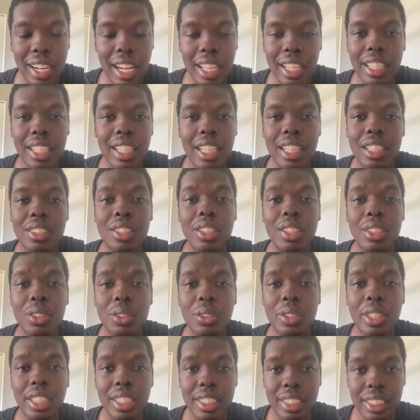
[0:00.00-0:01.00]
They can get to a New
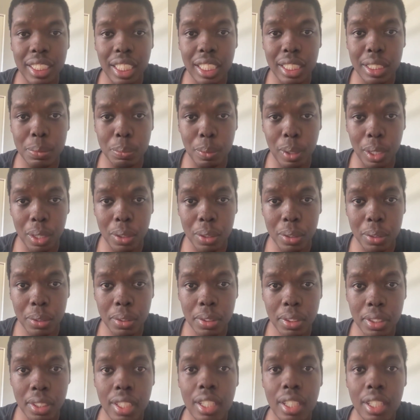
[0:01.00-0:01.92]
Year's Six bowl.